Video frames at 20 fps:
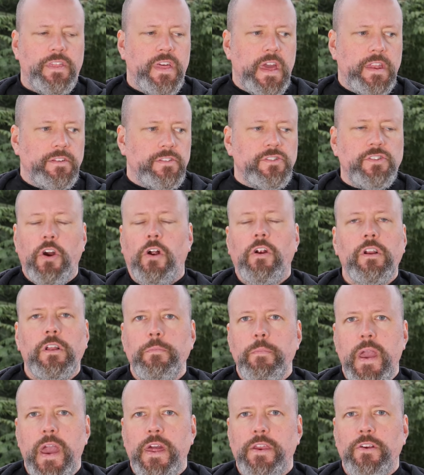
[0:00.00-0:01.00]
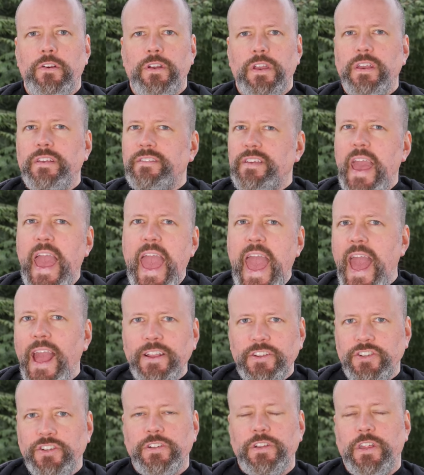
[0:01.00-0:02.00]
that dark matter is
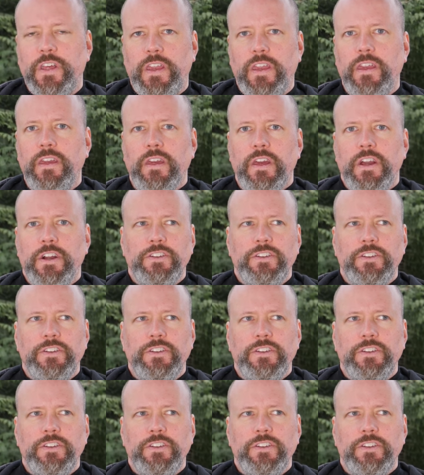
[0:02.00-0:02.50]
actually